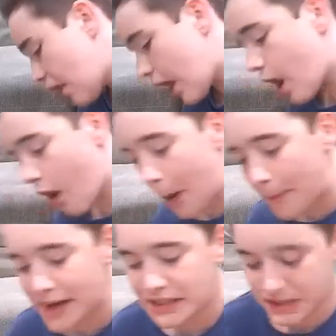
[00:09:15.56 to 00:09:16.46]
I got hall
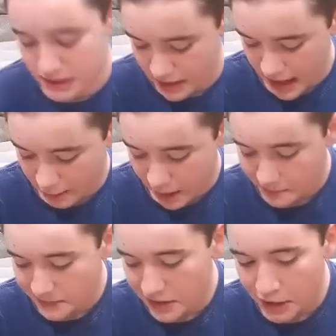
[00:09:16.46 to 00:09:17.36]
passes and that
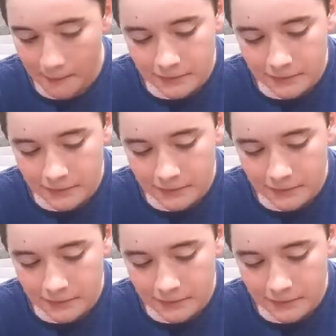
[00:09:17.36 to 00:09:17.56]
crap in there.